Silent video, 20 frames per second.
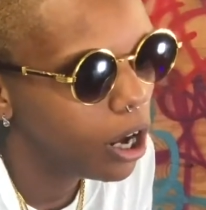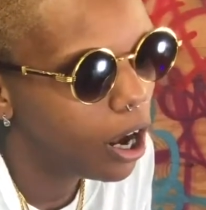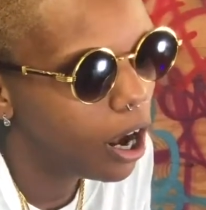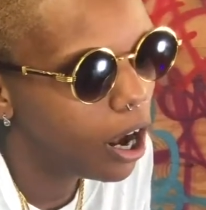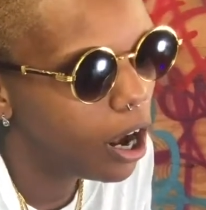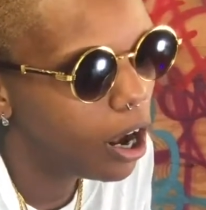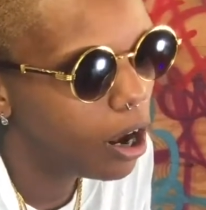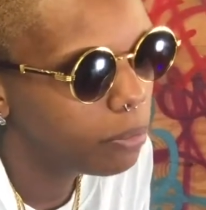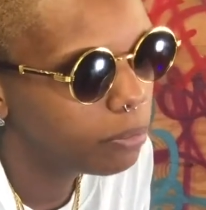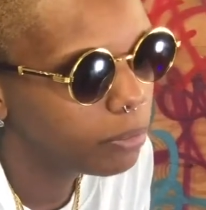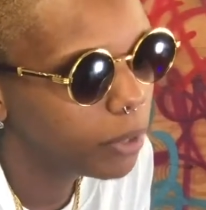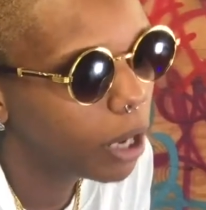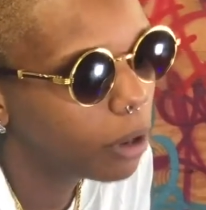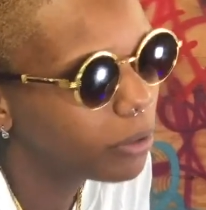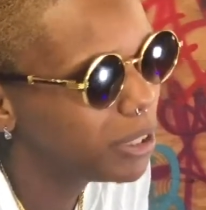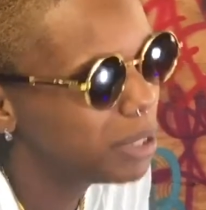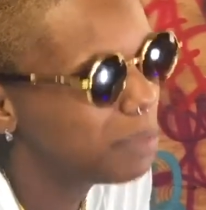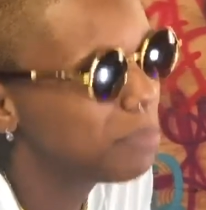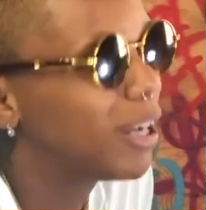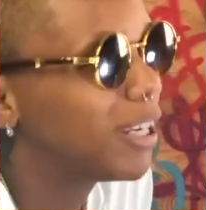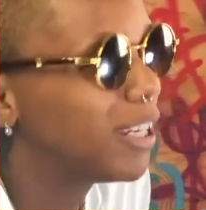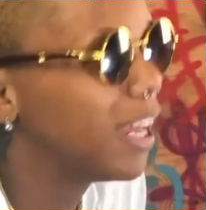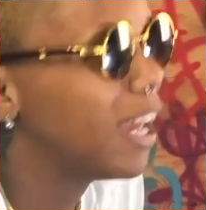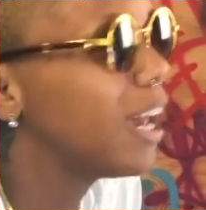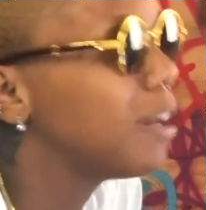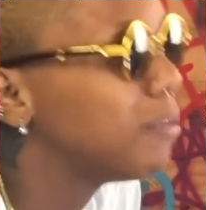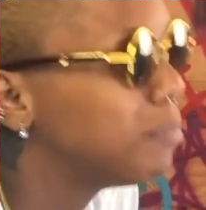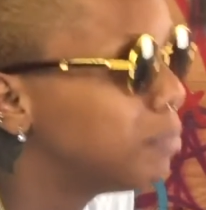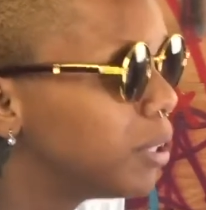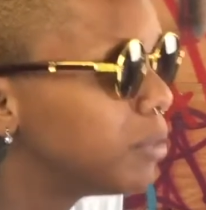Not really my
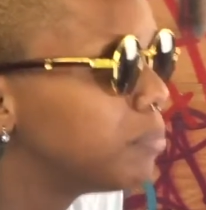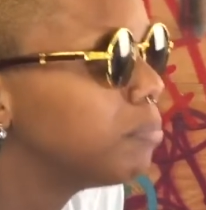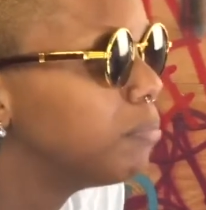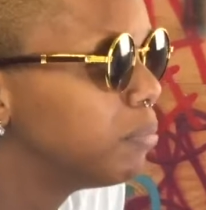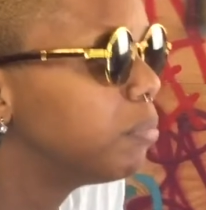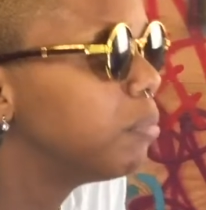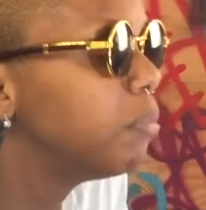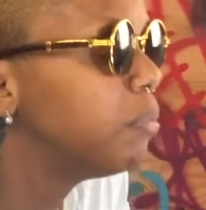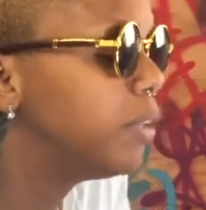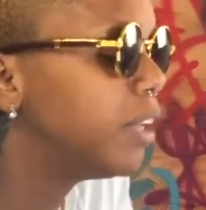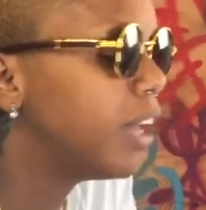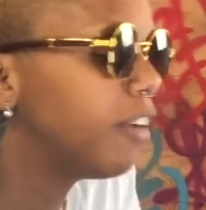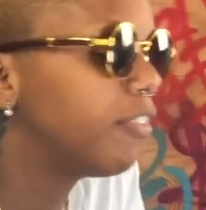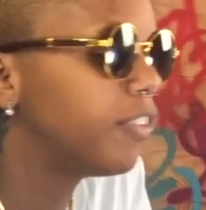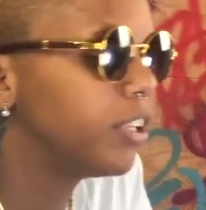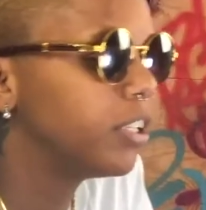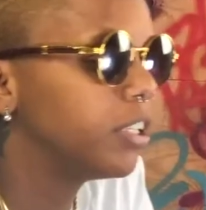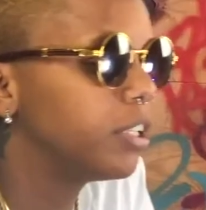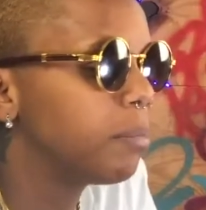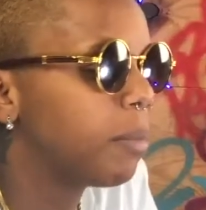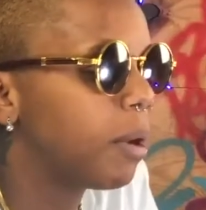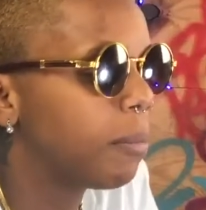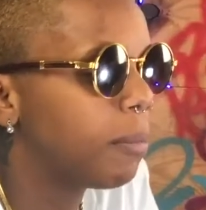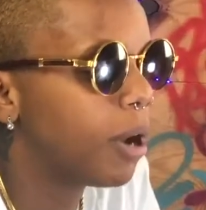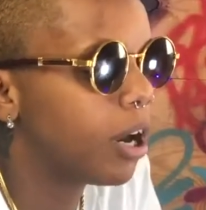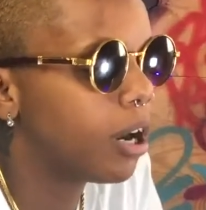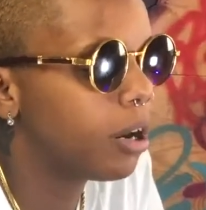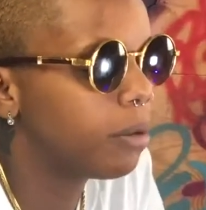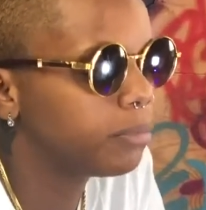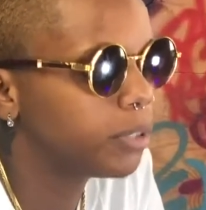dad, but definitely my
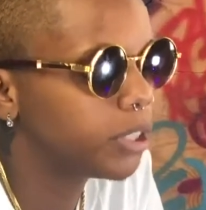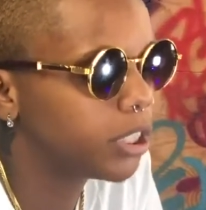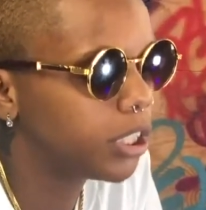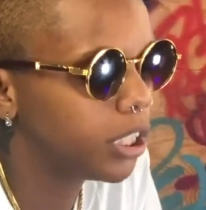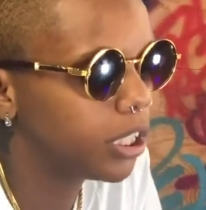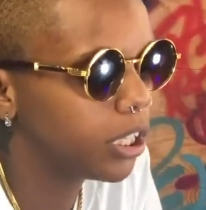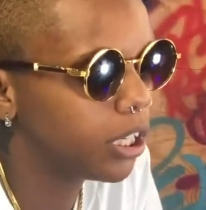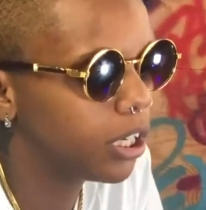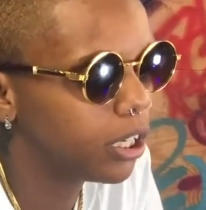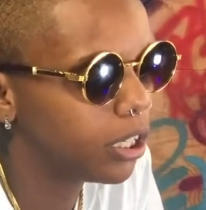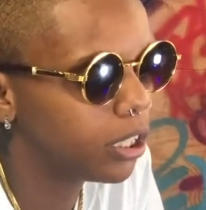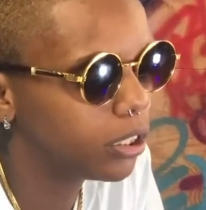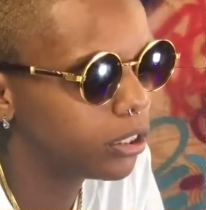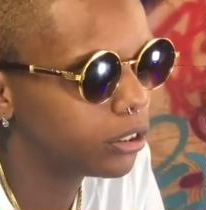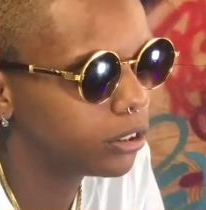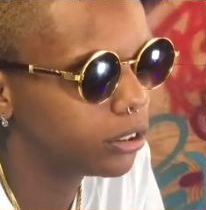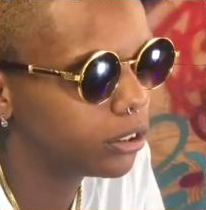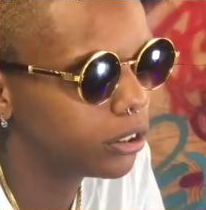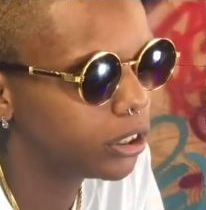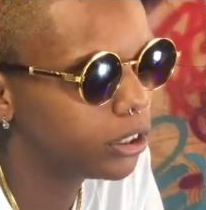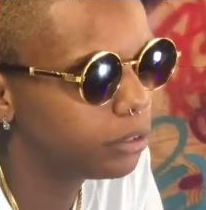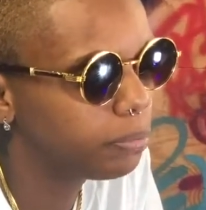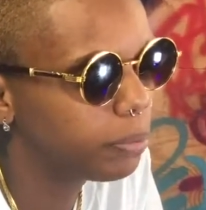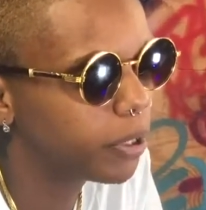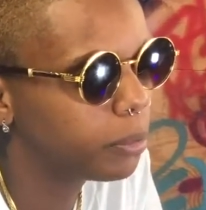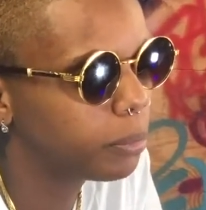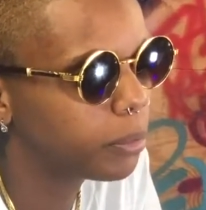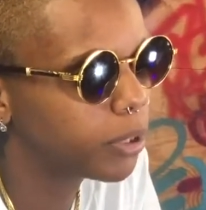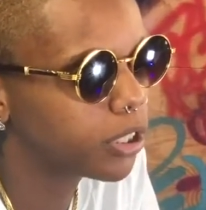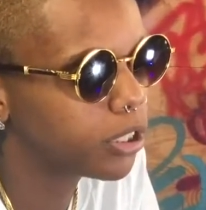mom. She
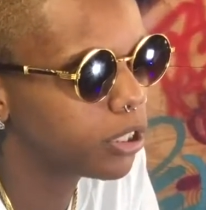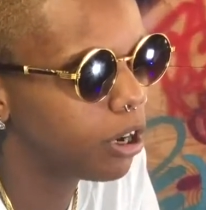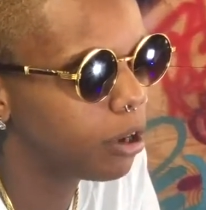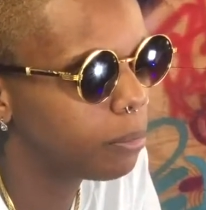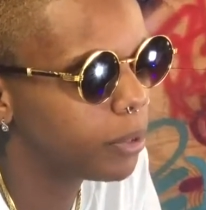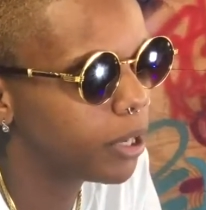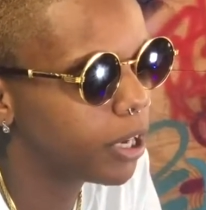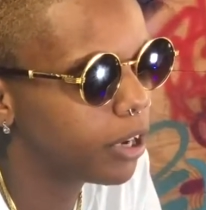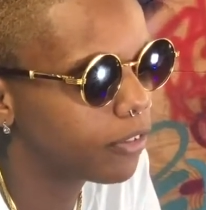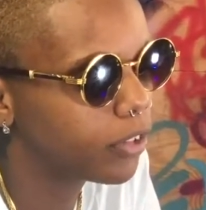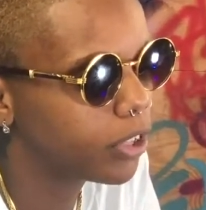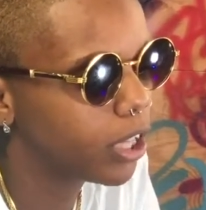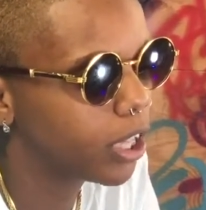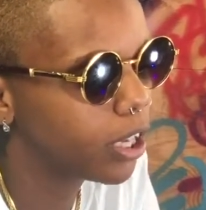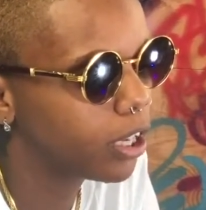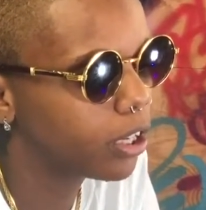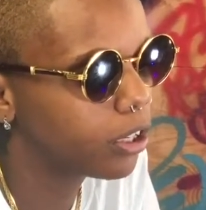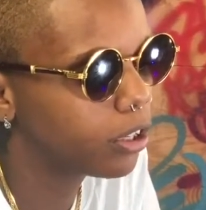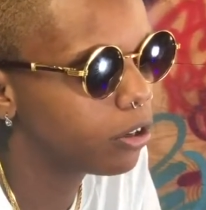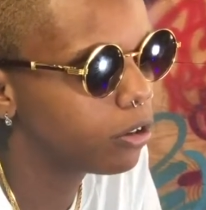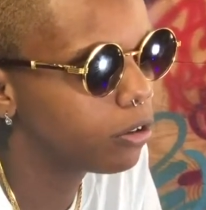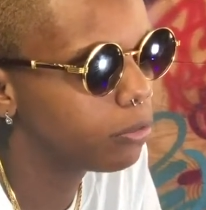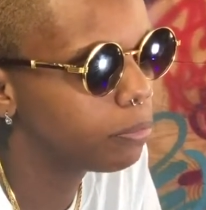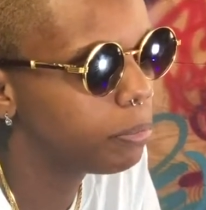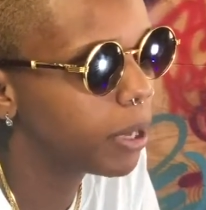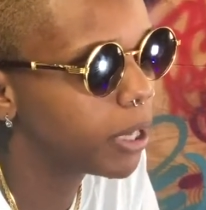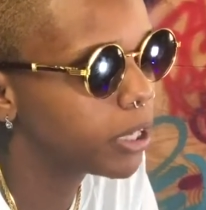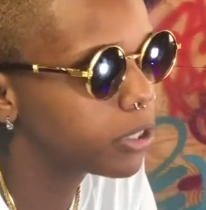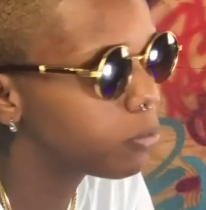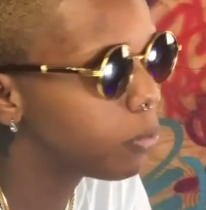pretty much taught me everything I know,
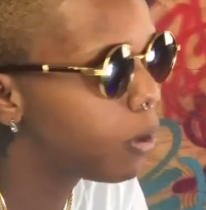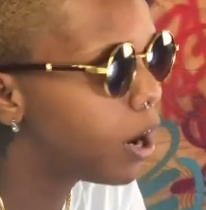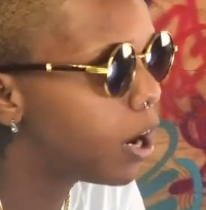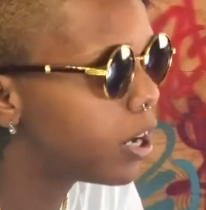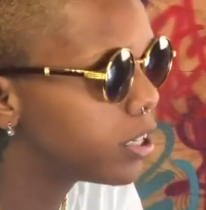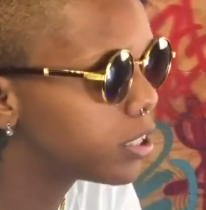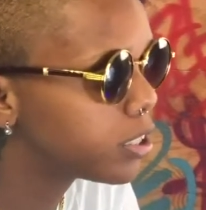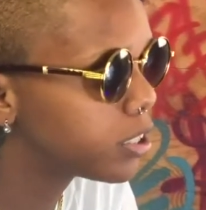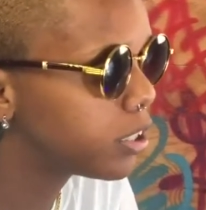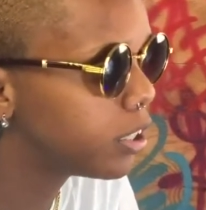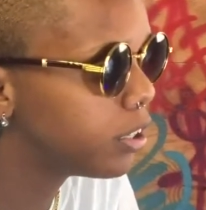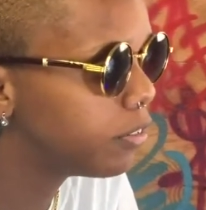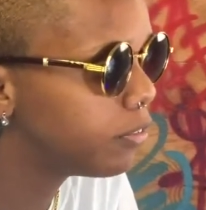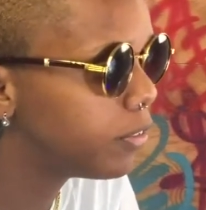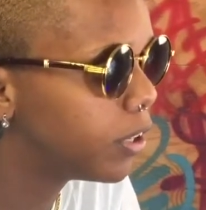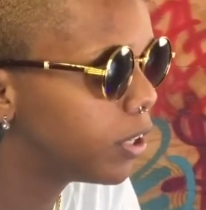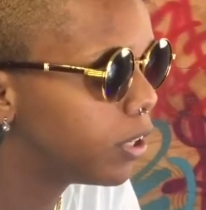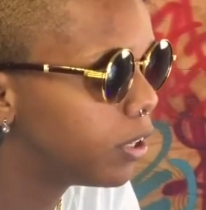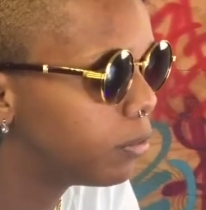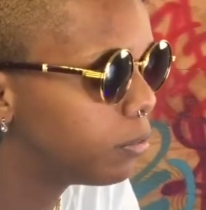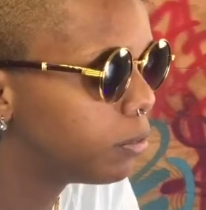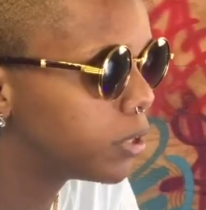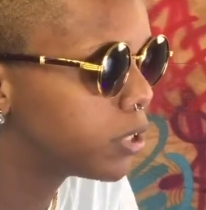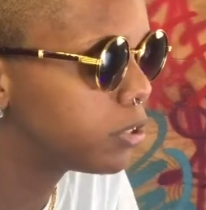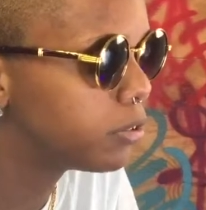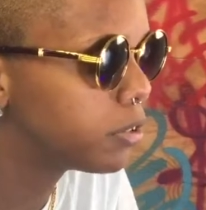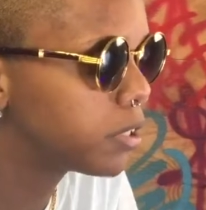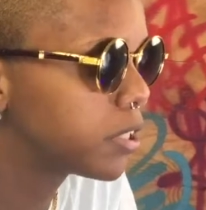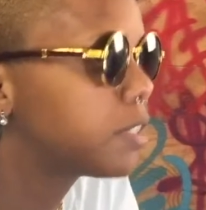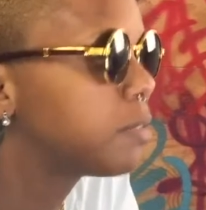base wise, of what
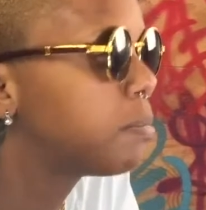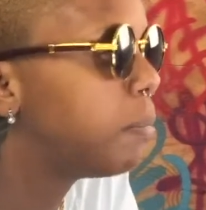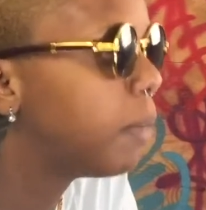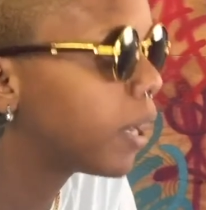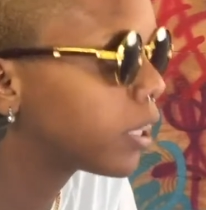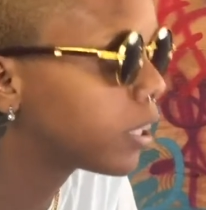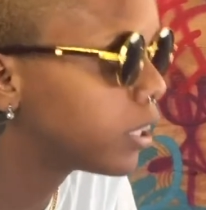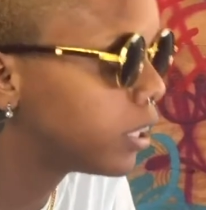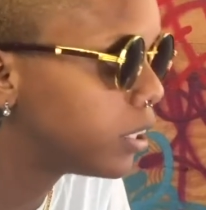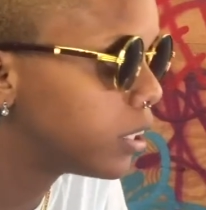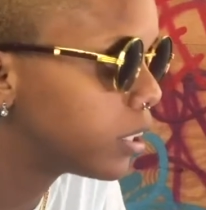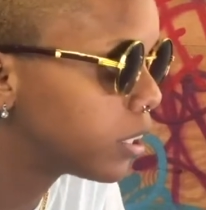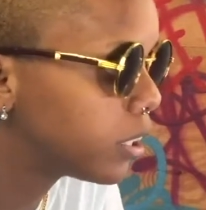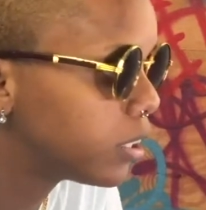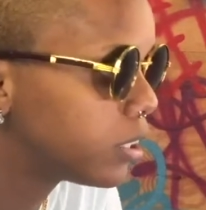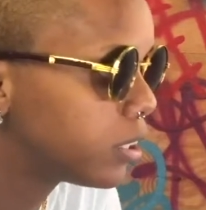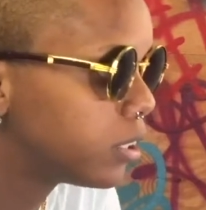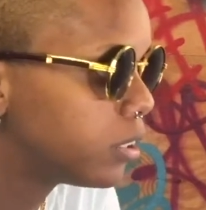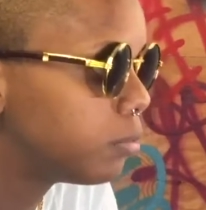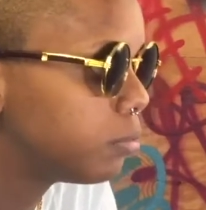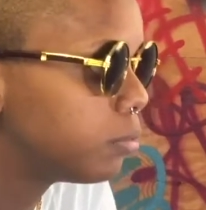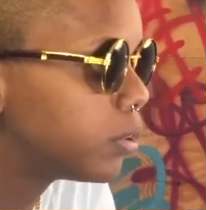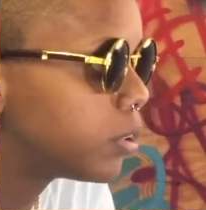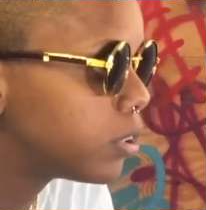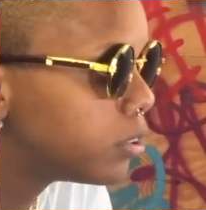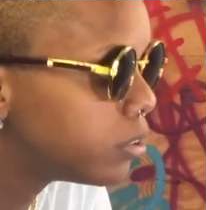to expect in the kitchen and